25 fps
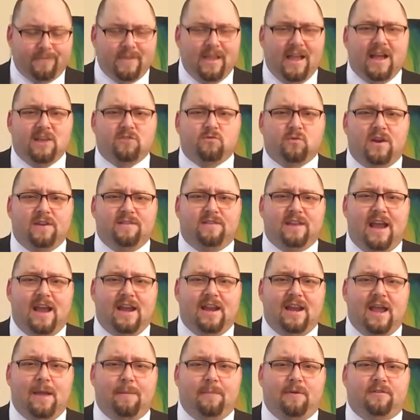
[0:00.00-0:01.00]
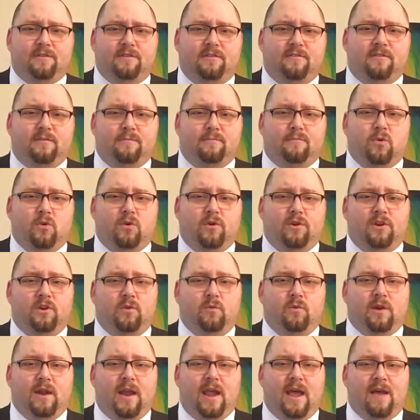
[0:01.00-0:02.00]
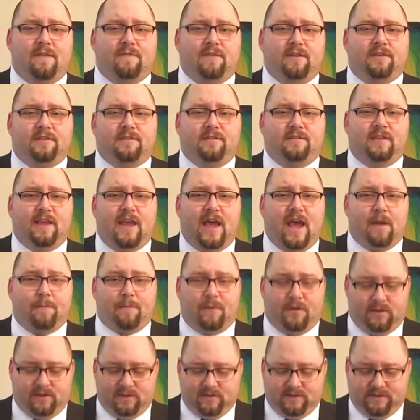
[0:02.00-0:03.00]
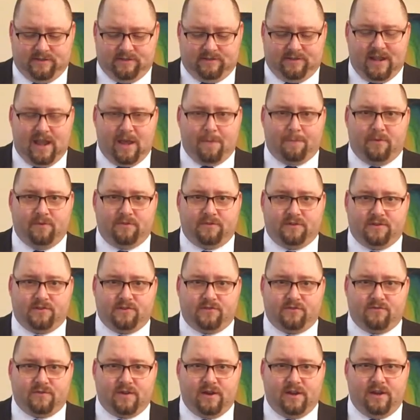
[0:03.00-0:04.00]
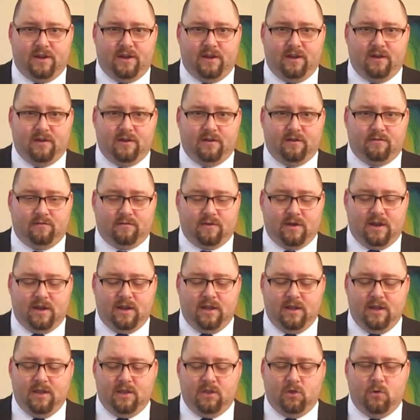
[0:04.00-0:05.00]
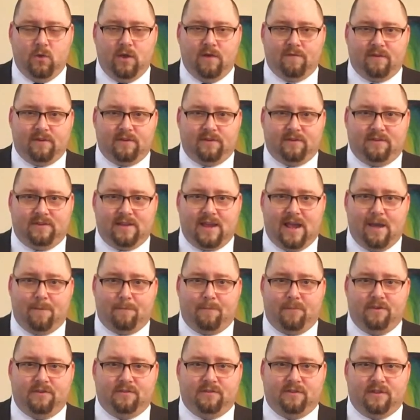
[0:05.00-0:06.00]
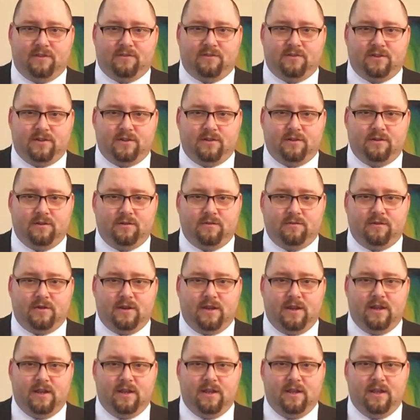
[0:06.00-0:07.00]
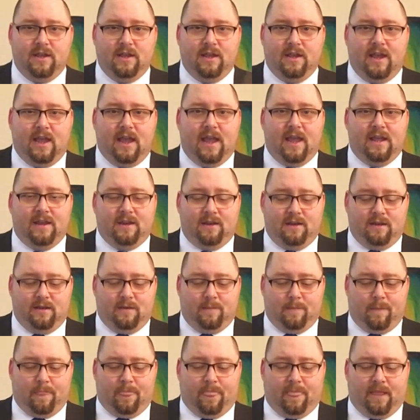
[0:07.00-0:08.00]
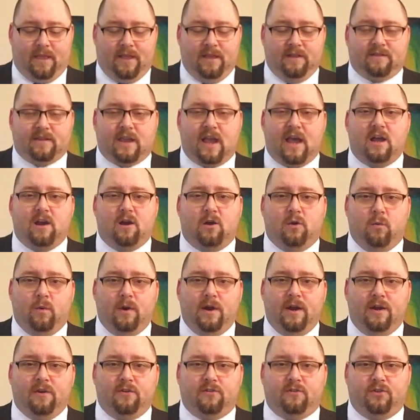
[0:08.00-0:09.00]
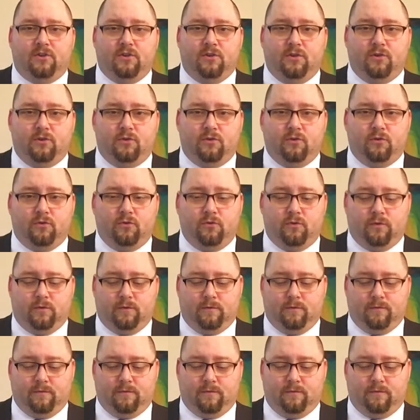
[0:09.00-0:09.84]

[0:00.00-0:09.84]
that's why dynamics is important. You want to have a tap, and this is tap position right here, right? You have a tap position, right? And it's kind of weird to